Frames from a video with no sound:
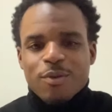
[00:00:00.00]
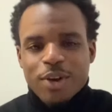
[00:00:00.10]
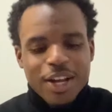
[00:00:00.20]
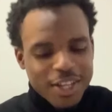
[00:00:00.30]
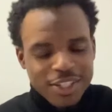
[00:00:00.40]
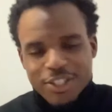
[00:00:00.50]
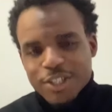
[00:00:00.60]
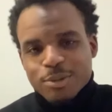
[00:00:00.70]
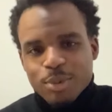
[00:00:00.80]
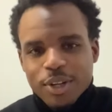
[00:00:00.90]
When I get to
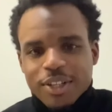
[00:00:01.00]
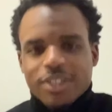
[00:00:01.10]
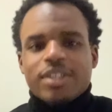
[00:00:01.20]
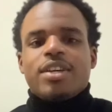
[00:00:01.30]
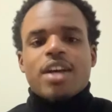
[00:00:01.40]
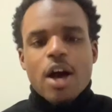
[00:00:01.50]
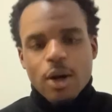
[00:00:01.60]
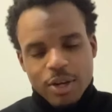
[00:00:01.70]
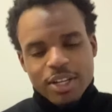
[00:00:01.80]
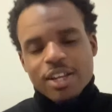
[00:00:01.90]
this book,
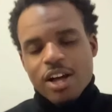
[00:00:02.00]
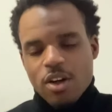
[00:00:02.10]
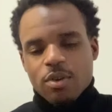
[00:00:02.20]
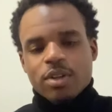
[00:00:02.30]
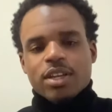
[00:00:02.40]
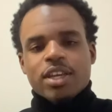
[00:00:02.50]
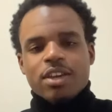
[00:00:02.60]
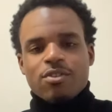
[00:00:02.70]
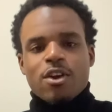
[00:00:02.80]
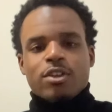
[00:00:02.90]
I'll
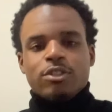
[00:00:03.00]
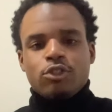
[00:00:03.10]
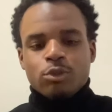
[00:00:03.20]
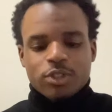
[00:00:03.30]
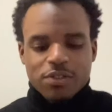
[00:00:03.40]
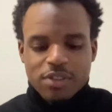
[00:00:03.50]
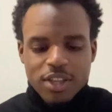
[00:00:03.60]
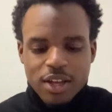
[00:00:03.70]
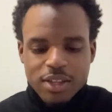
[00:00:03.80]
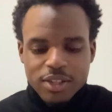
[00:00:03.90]
give y'all the juice of
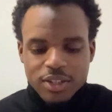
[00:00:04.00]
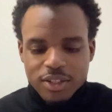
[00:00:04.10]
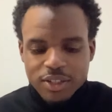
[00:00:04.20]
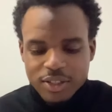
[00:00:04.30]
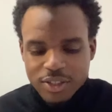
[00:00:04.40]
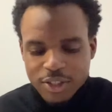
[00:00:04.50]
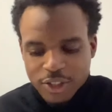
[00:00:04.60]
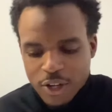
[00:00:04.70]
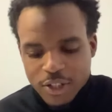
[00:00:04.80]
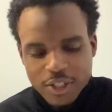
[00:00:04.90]
that, the
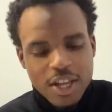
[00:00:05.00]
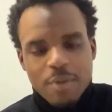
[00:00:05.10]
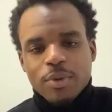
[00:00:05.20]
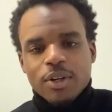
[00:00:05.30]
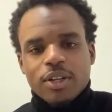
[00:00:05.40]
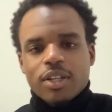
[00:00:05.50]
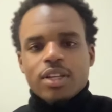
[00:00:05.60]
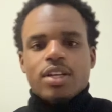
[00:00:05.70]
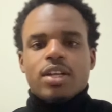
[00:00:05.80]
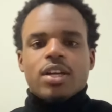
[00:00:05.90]
sauce of that book.
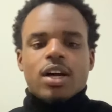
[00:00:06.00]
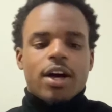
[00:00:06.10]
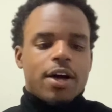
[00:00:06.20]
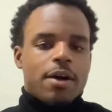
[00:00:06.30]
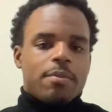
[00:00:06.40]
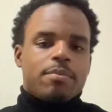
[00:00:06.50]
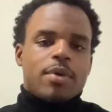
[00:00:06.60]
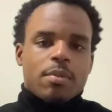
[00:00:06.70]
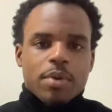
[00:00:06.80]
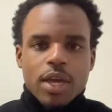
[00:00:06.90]
But
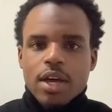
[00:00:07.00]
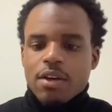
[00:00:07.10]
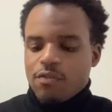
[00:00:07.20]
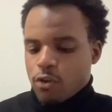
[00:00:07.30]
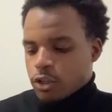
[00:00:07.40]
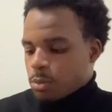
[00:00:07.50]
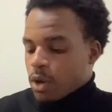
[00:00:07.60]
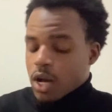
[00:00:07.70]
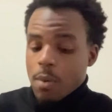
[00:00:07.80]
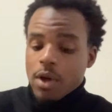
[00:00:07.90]
yeah, first
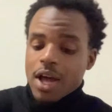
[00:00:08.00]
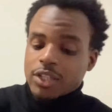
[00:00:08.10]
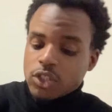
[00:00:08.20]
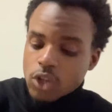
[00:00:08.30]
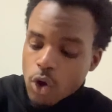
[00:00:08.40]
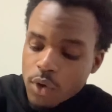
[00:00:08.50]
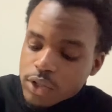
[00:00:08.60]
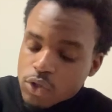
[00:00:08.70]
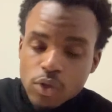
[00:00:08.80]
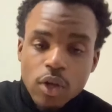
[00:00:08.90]
book I'm gonna actually go
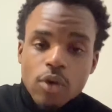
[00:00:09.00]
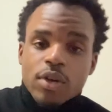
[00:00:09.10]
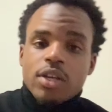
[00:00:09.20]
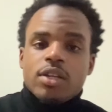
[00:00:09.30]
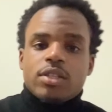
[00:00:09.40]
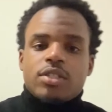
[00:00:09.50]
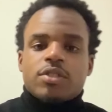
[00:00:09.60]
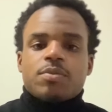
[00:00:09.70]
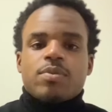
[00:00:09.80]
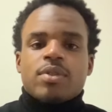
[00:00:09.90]
into though
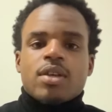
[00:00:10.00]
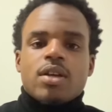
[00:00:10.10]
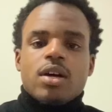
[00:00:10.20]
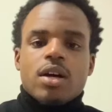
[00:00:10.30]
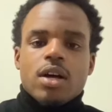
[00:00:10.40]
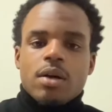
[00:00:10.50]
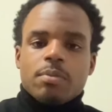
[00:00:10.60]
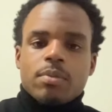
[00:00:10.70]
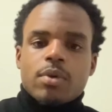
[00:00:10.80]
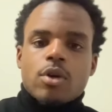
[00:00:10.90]
is
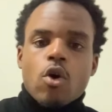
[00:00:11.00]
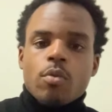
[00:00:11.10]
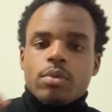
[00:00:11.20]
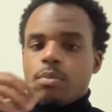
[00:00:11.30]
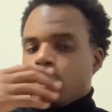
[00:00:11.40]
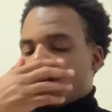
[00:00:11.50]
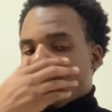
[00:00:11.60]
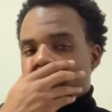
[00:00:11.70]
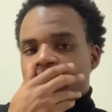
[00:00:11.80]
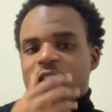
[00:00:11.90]
Kobe
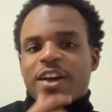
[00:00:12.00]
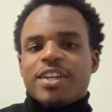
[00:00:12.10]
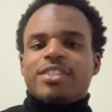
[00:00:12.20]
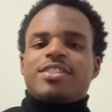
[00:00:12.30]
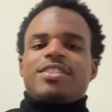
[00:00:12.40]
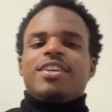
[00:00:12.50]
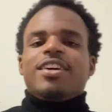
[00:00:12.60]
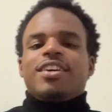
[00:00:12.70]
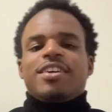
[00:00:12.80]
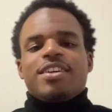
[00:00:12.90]
Bryant's
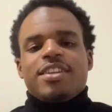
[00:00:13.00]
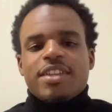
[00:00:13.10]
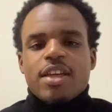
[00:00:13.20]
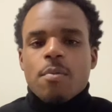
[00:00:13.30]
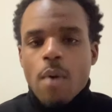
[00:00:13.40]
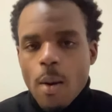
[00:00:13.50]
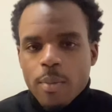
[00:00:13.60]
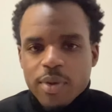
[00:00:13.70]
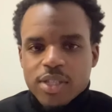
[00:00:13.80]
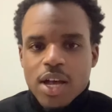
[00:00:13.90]
Mama
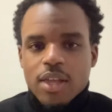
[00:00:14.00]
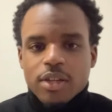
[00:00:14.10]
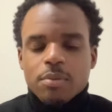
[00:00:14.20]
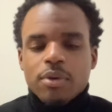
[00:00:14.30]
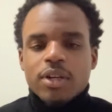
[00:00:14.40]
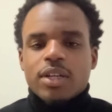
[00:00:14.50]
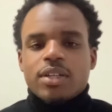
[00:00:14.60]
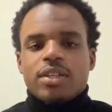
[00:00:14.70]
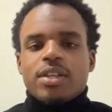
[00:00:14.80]
Mentality book.